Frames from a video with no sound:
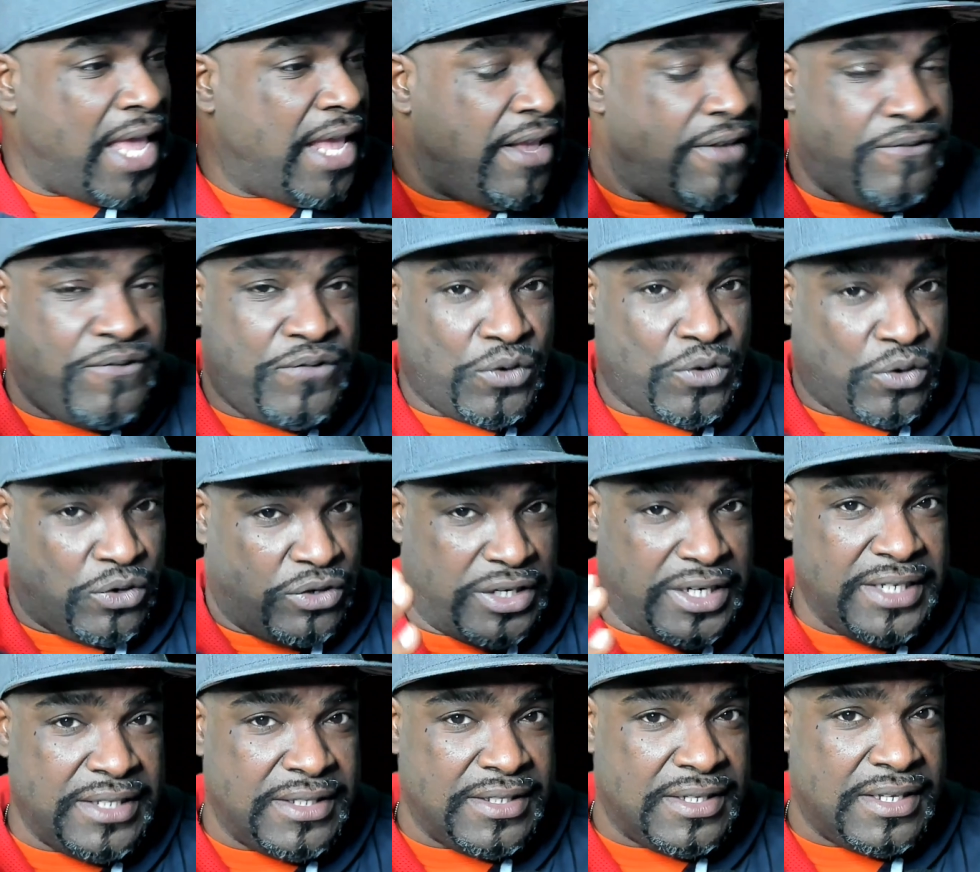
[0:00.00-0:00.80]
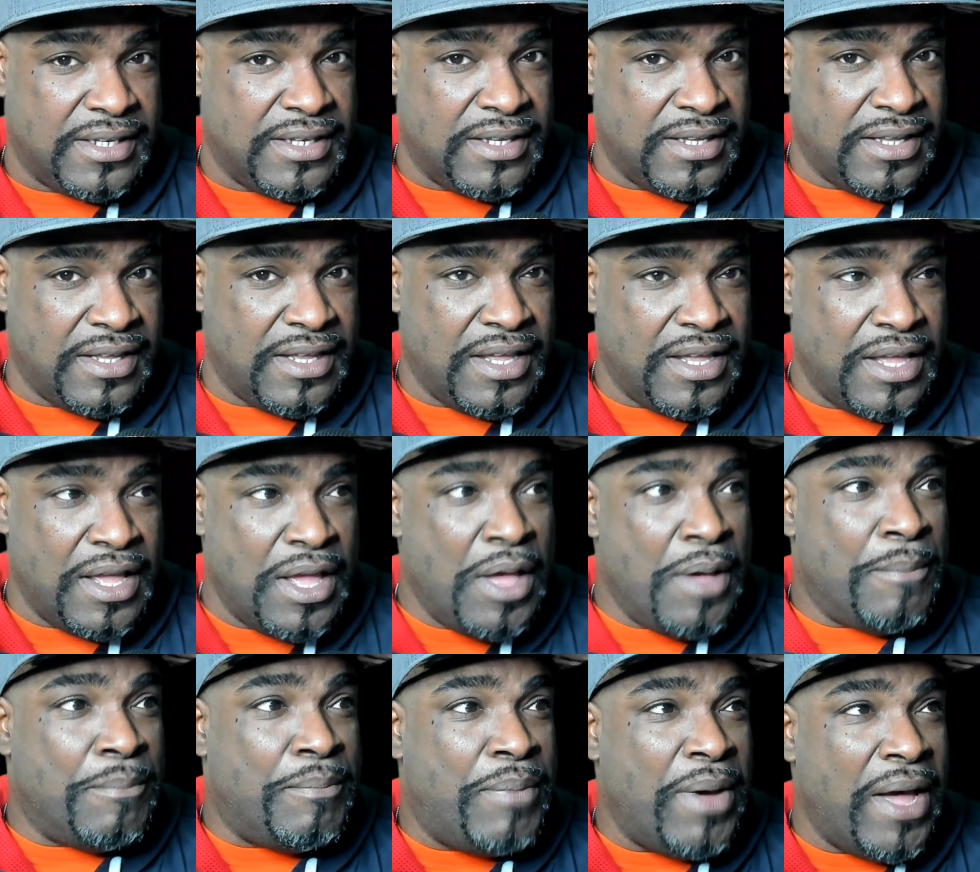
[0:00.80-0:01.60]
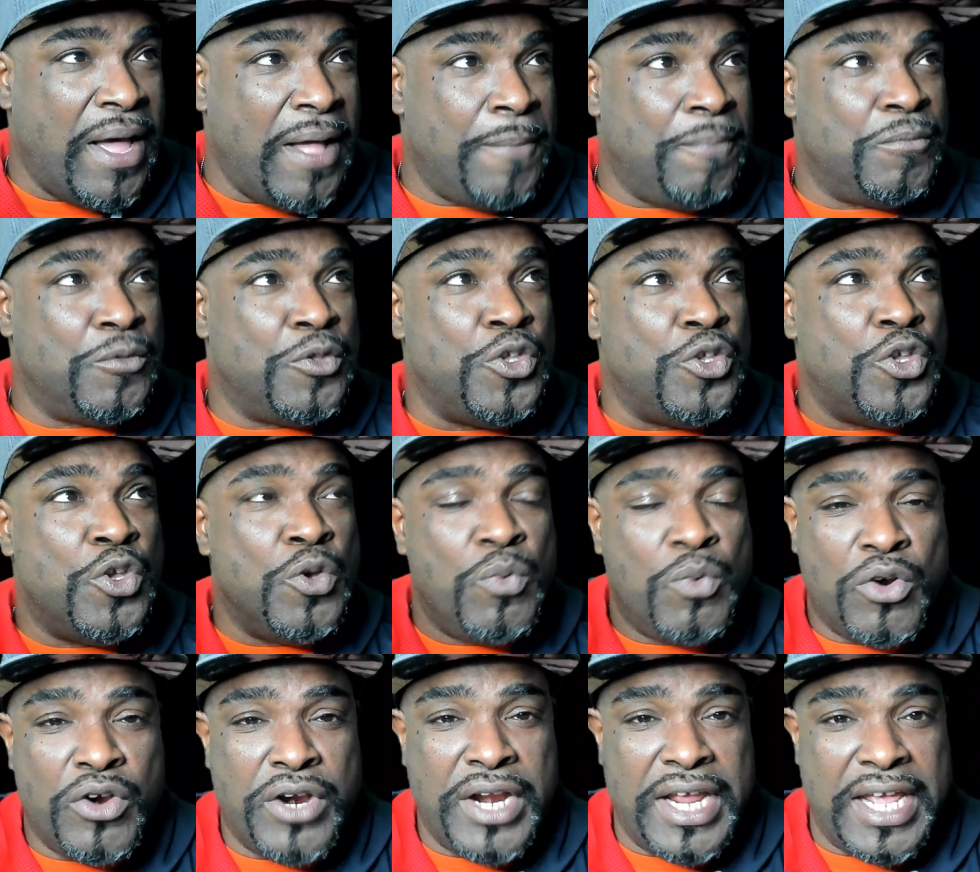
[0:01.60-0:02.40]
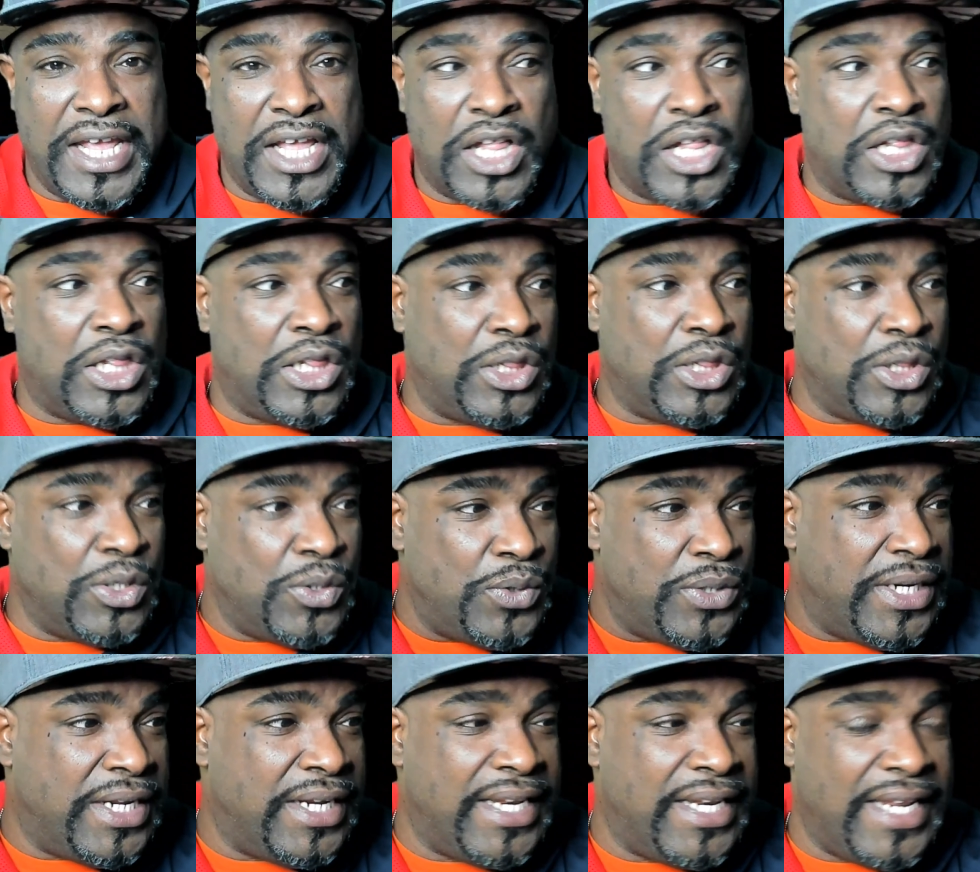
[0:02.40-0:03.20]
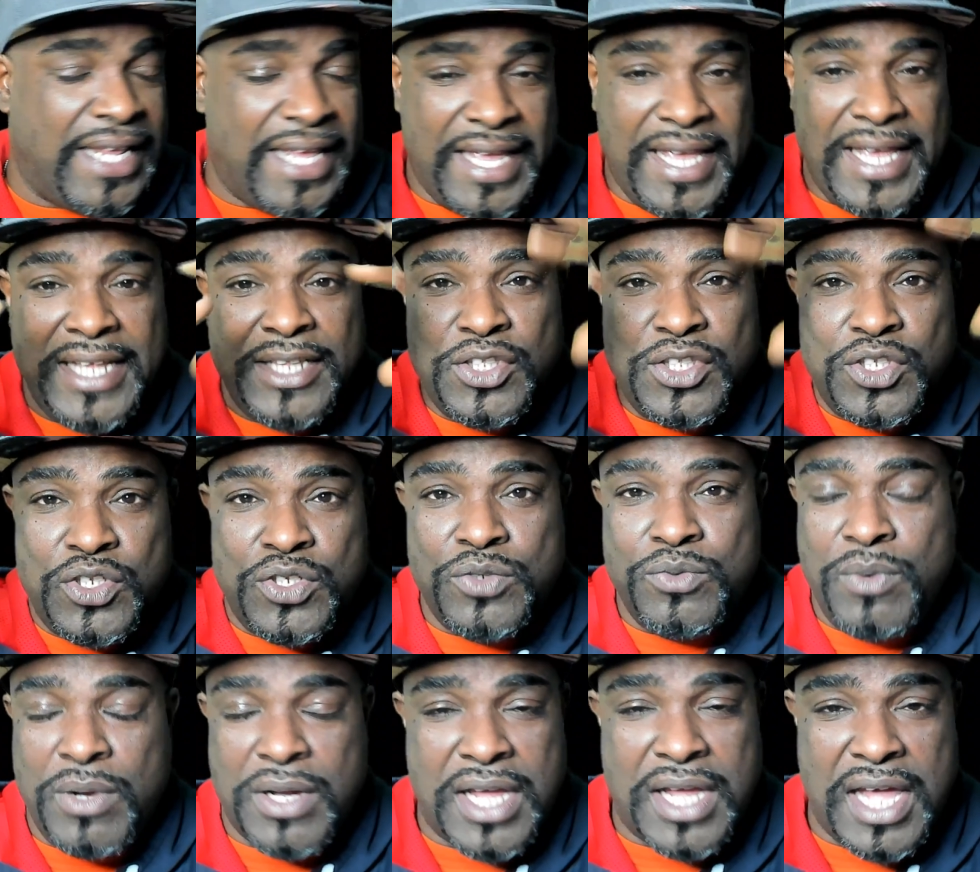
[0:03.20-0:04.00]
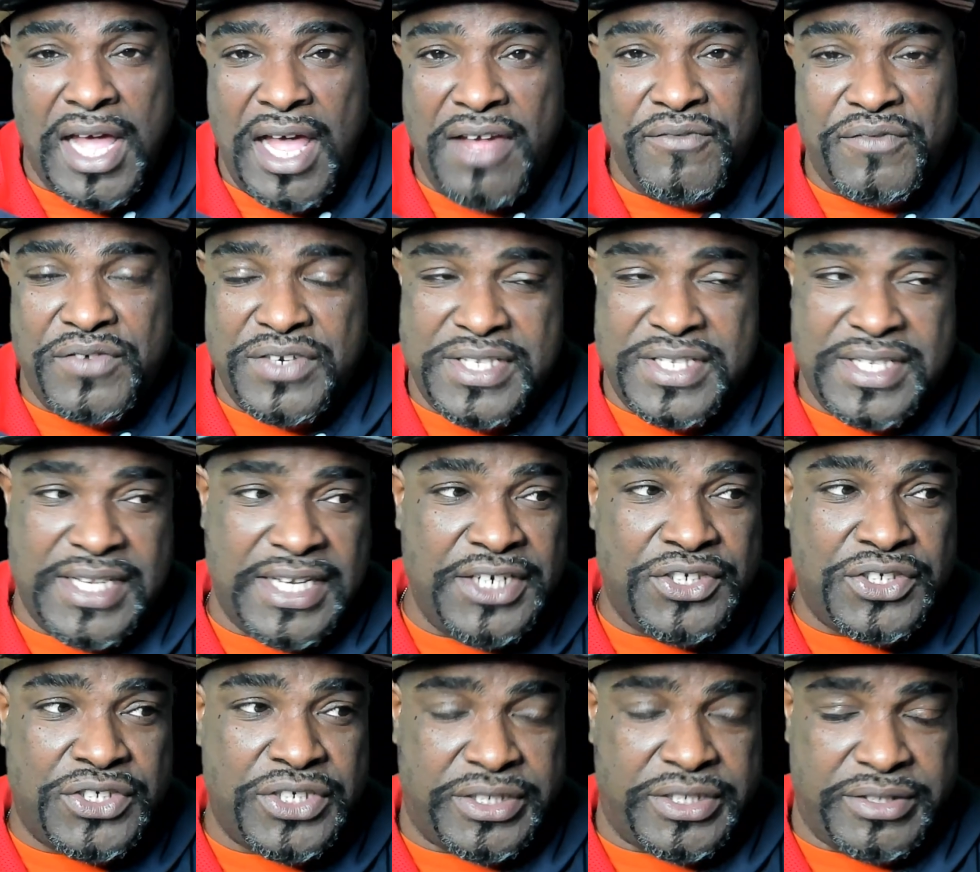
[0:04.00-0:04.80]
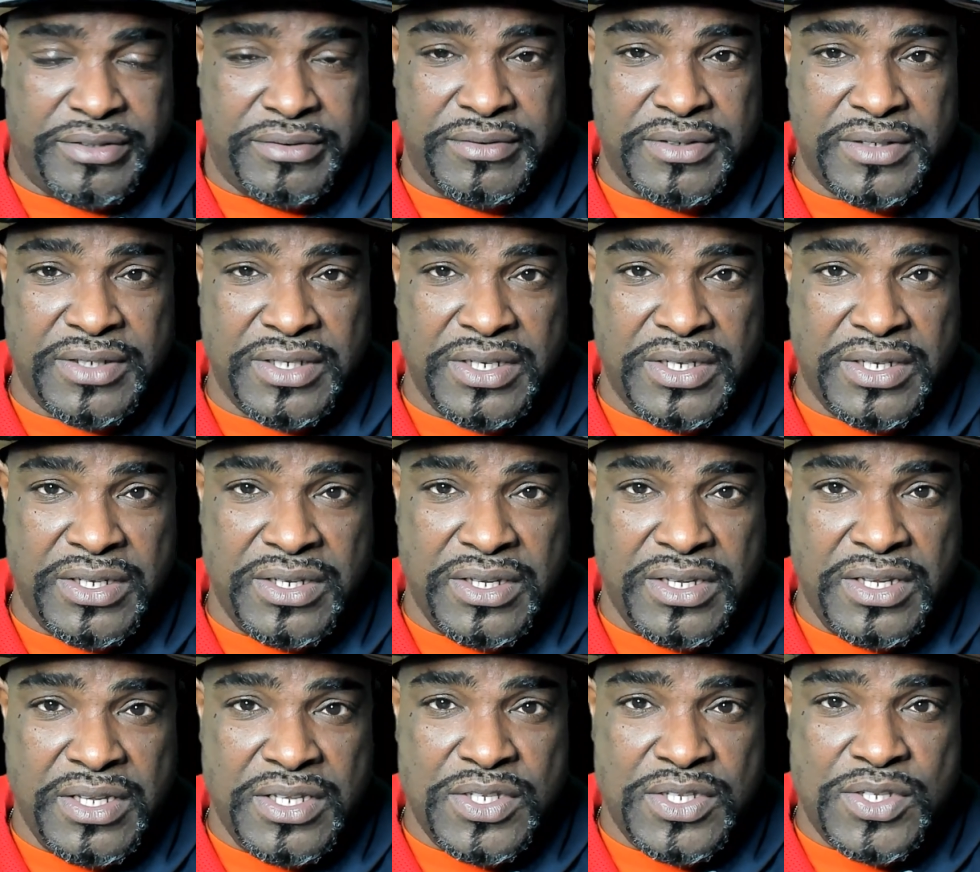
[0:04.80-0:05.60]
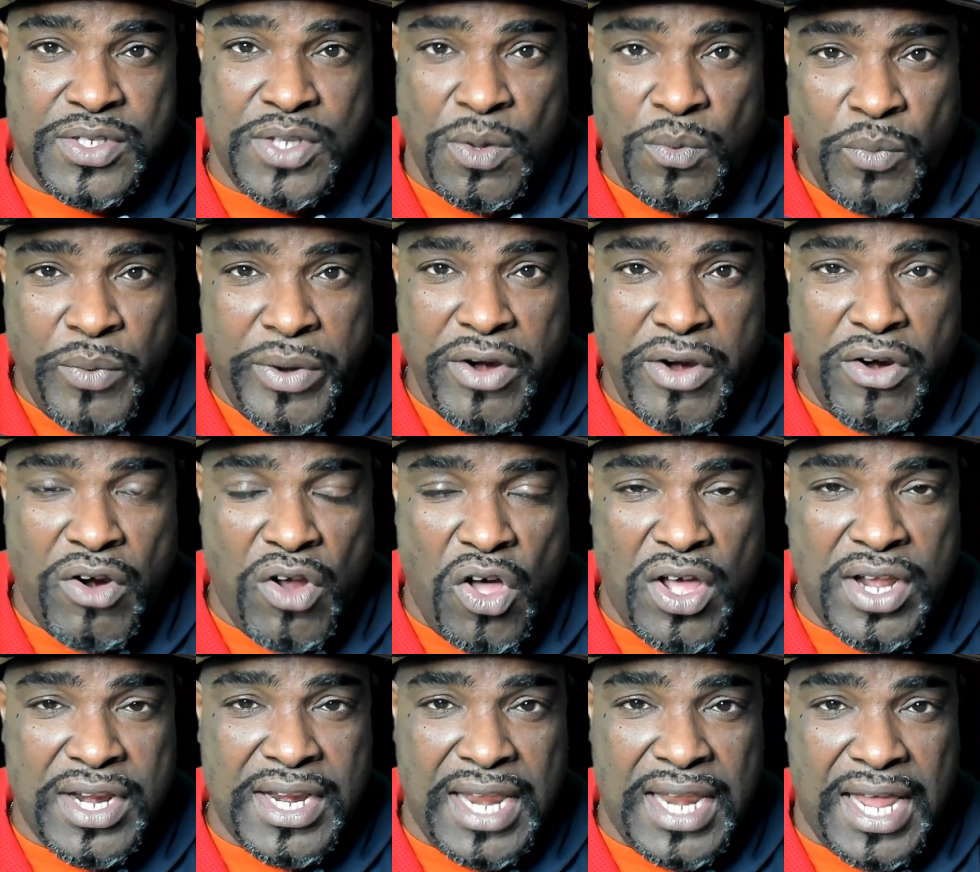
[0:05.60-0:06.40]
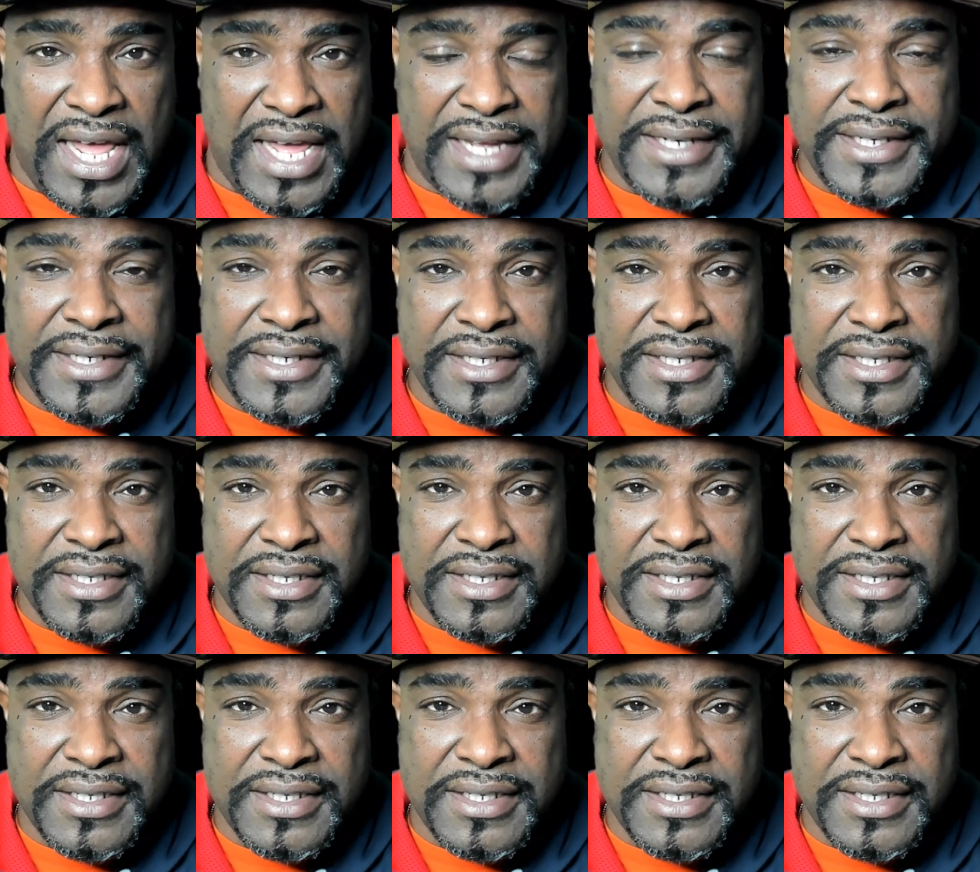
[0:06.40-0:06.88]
for it, but you were included into a conversation somewhere online,